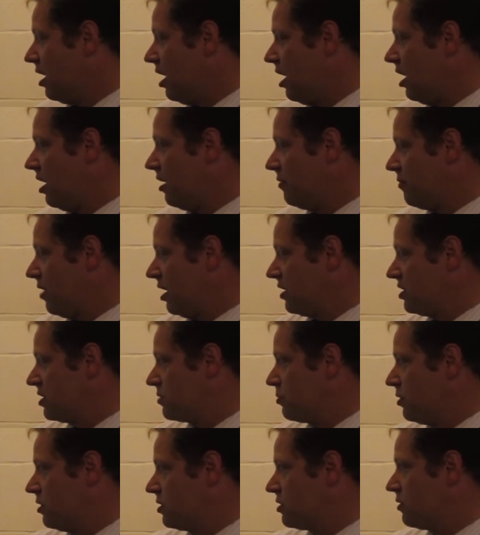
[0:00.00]
I
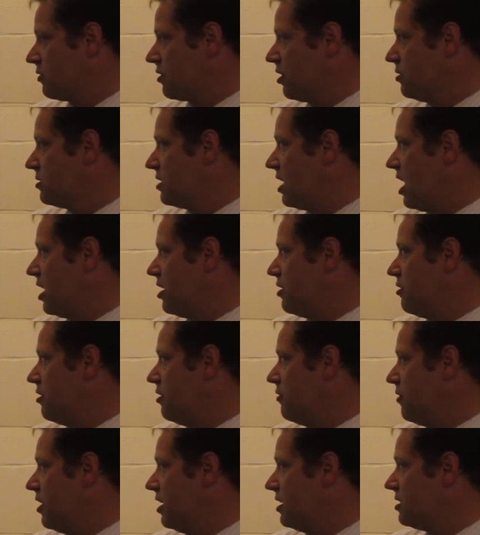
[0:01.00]
just want to sort of go to Hannah
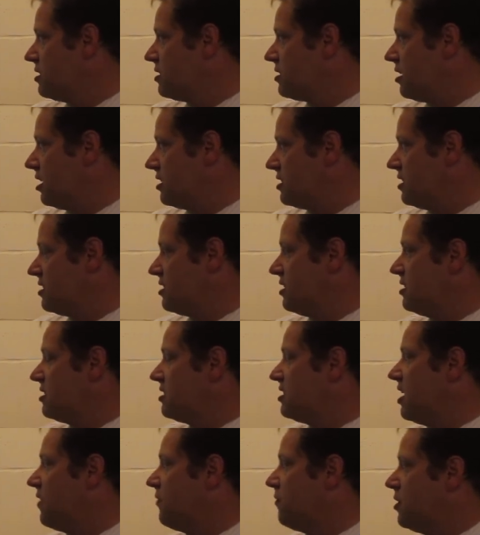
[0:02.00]
Arendt's. A citizen is
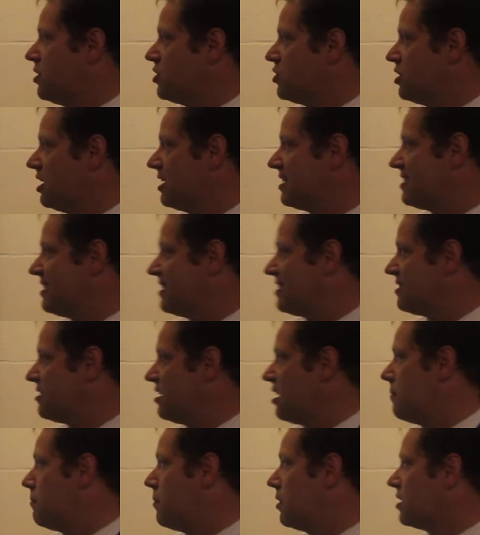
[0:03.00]
a definition, a
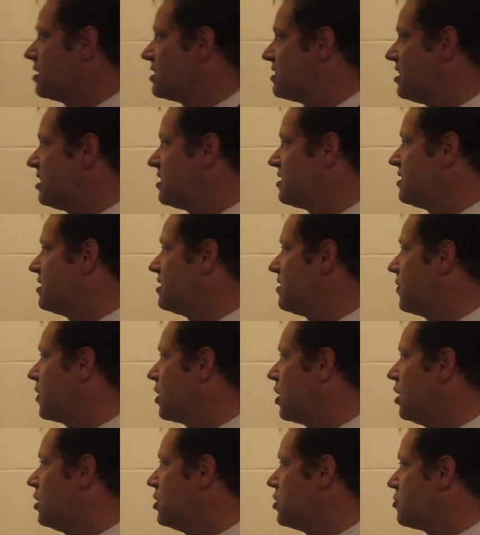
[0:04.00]
citizen among citizens of a
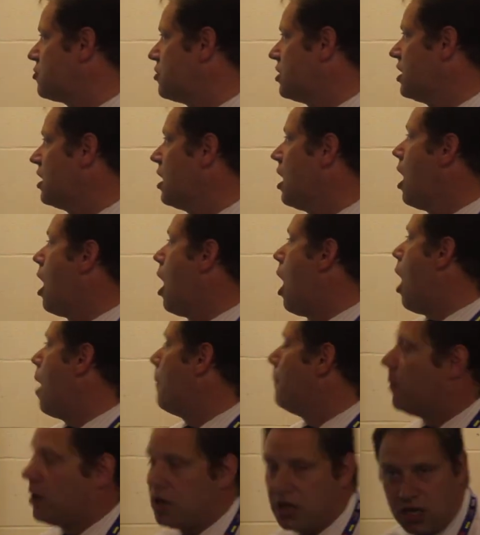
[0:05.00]
country,
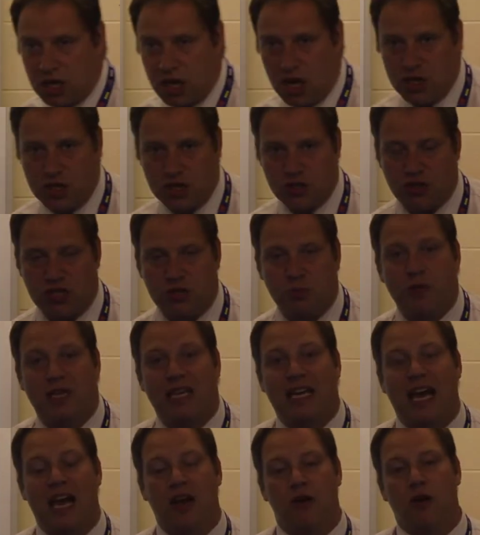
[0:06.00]
among countries. We
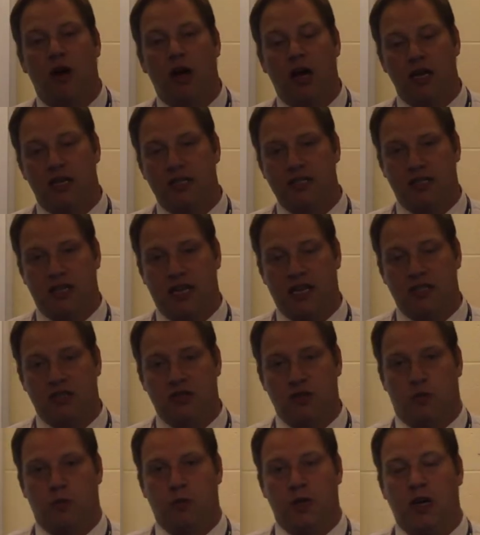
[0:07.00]
cannot isolate
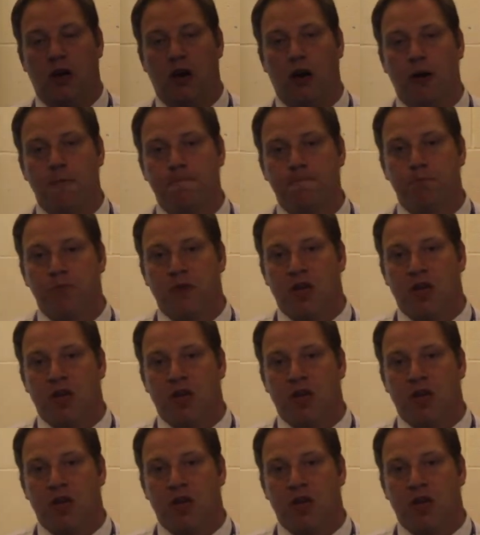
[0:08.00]
who we are.